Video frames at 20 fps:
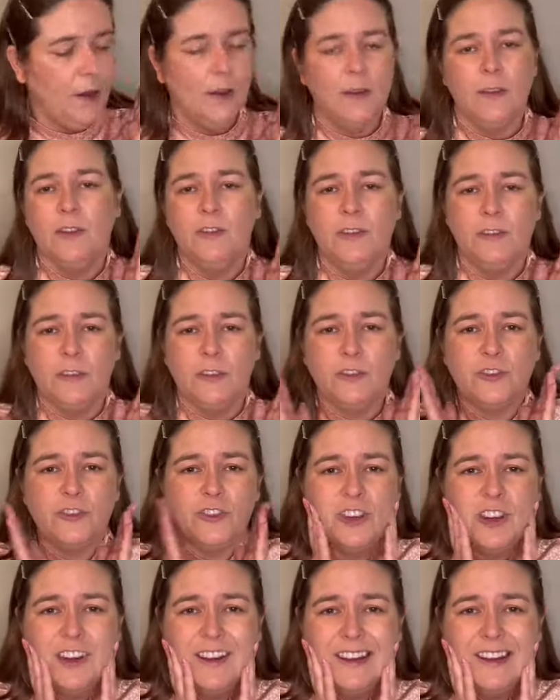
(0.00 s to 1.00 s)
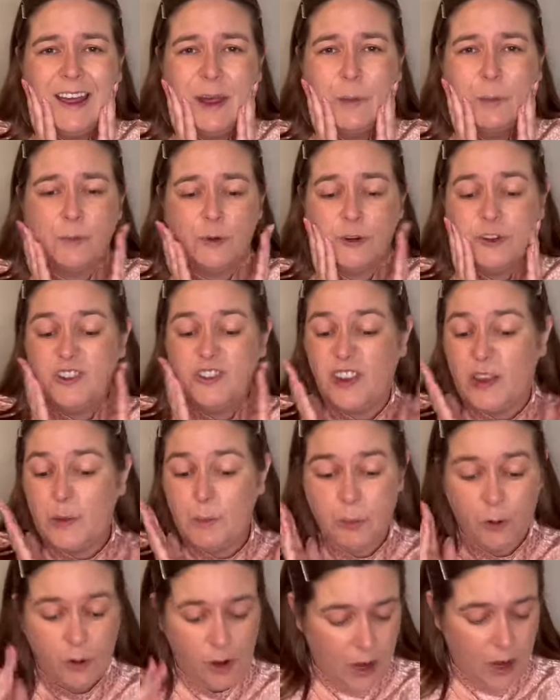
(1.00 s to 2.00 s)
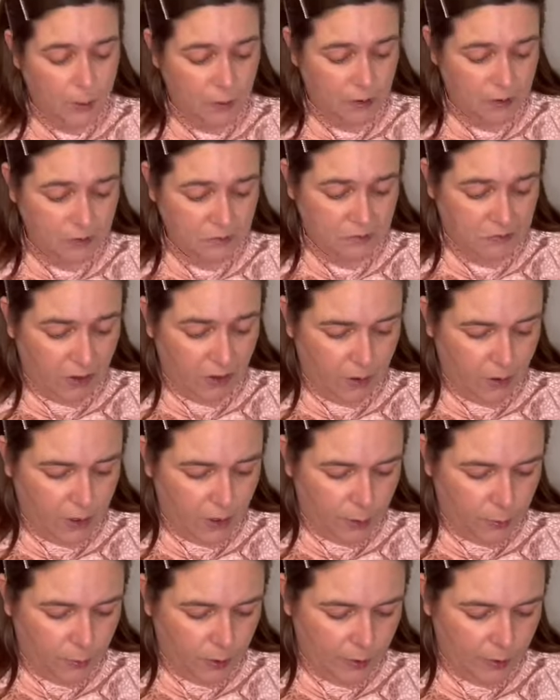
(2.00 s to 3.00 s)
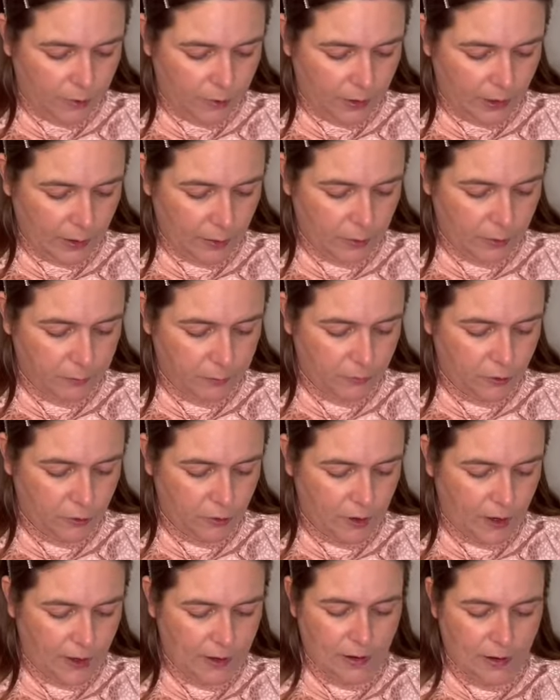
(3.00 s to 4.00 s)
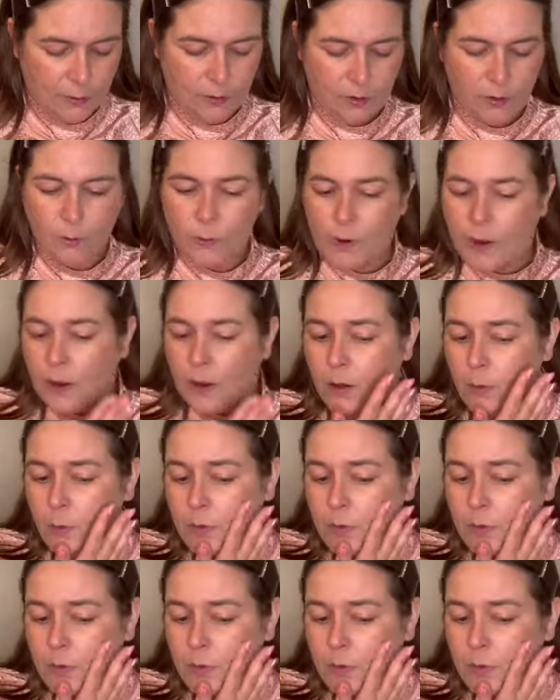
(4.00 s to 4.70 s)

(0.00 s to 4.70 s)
This is a She Glam birthday primer, which I'm trying out as well.